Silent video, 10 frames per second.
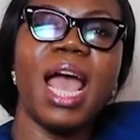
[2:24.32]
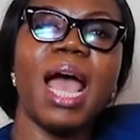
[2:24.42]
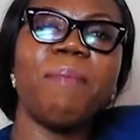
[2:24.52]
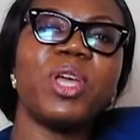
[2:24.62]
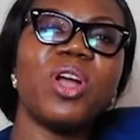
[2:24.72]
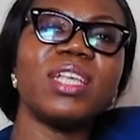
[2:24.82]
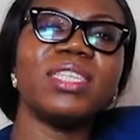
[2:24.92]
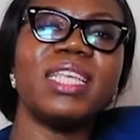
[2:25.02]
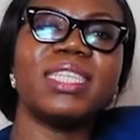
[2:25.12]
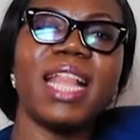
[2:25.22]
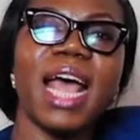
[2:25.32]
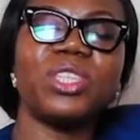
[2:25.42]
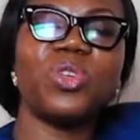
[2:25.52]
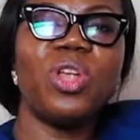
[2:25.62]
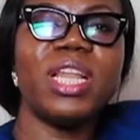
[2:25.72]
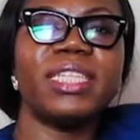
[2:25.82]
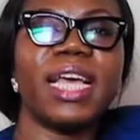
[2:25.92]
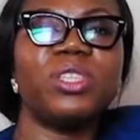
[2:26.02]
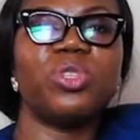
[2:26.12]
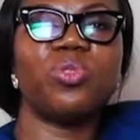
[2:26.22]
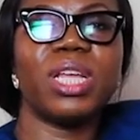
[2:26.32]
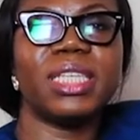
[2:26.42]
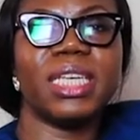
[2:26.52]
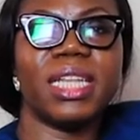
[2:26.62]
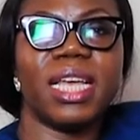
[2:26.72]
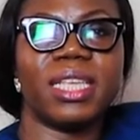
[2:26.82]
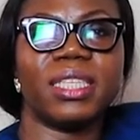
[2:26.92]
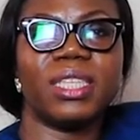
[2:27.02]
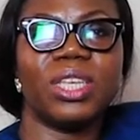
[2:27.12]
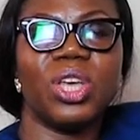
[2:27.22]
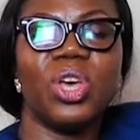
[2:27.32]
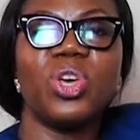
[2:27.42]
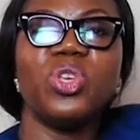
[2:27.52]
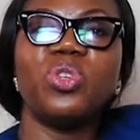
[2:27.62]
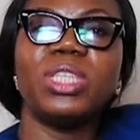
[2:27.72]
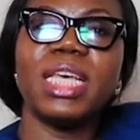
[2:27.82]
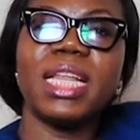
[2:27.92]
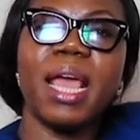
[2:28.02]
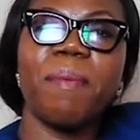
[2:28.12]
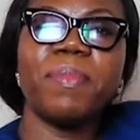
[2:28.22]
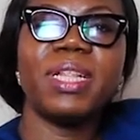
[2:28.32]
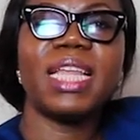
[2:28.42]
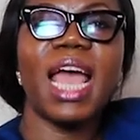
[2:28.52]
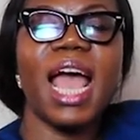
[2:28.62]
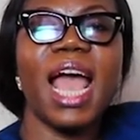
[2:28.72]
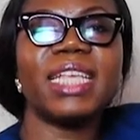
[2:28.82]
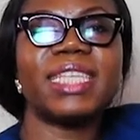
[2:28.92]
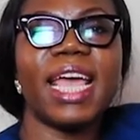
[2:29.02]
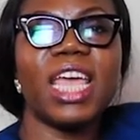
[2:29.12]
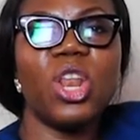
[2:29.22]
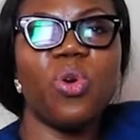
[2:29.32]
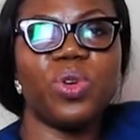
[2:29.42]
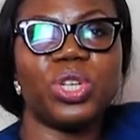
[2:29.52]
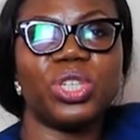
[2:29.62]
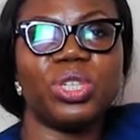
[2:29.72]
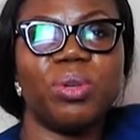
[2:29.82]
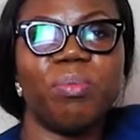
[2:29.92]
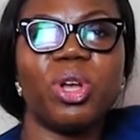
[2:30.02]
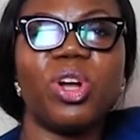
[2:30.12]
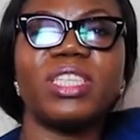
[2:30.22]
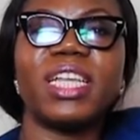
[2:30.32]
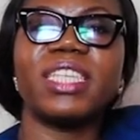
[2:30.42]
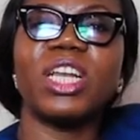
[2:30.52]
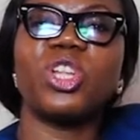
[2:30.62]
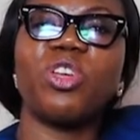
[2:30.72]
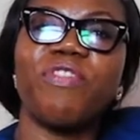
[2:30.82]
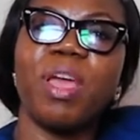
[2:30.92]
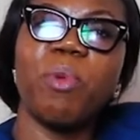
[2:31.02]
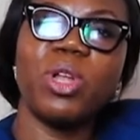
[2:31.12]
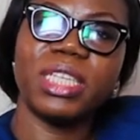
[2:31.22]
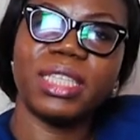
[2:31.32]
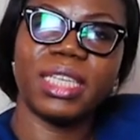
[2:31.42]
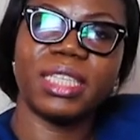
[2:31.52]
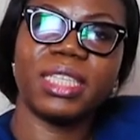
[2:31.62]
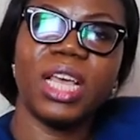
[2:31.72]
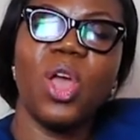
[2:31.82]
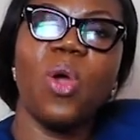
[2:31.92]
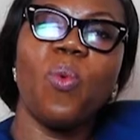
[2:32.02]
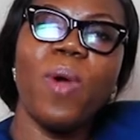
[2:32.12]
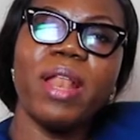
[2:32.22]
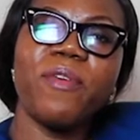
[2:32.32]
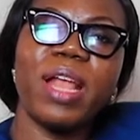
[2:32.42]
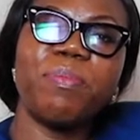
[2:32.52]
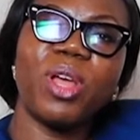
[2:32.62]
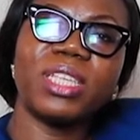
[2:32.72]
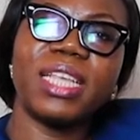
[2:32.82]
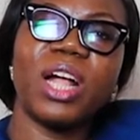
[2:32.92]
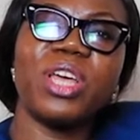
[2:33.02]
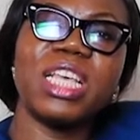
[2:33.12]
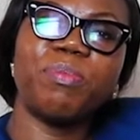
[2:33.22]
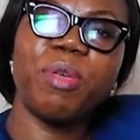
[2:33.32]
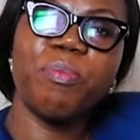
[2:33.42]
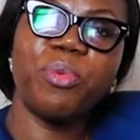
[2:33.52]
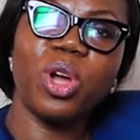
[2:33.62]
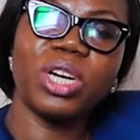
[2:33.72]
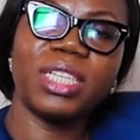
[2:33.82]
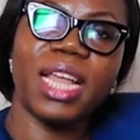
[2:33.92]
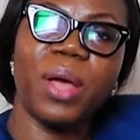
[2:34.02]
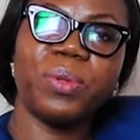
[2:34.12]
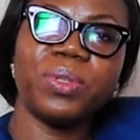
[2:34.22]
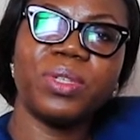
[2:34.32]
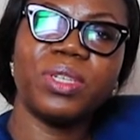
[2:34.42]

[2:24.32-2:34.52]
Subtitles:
And because it lasts only 10 to 20 days, you see them, their eyes are yellowish because there's a lot of hemolysis. When red blood cell is being broken down,